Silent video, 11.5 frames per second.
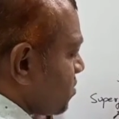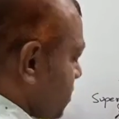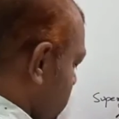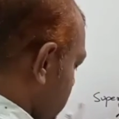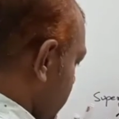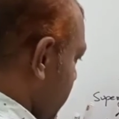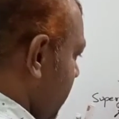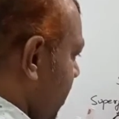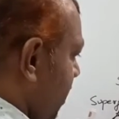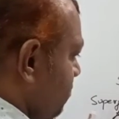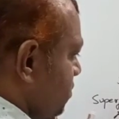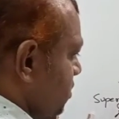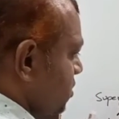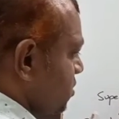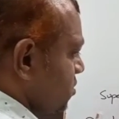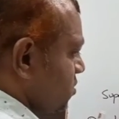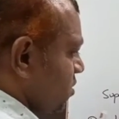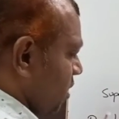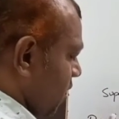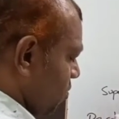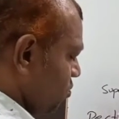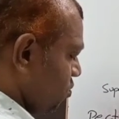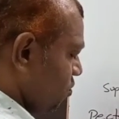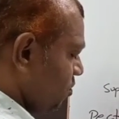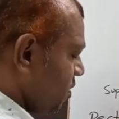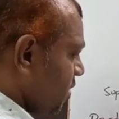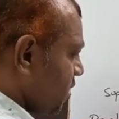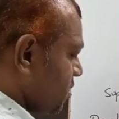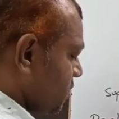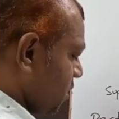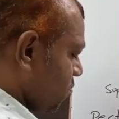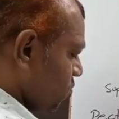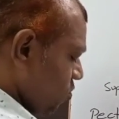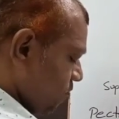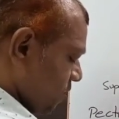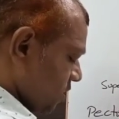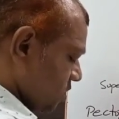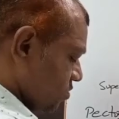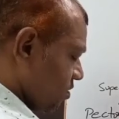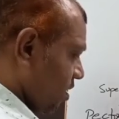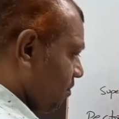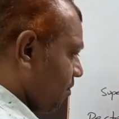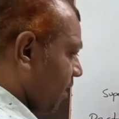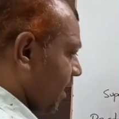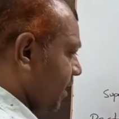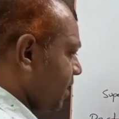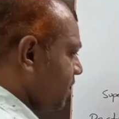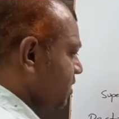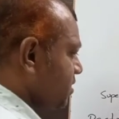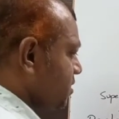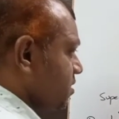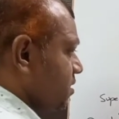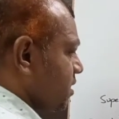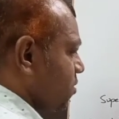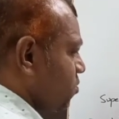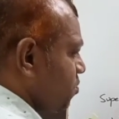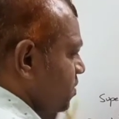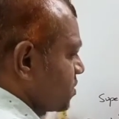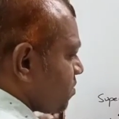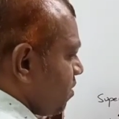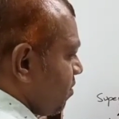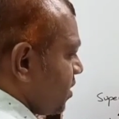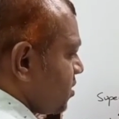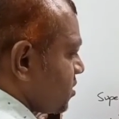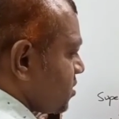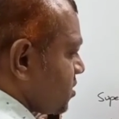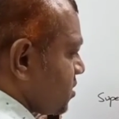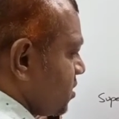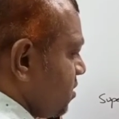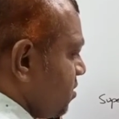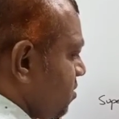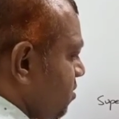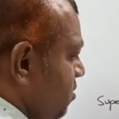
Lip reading: So here I have just drawn a loop. That loop is formed by this is the,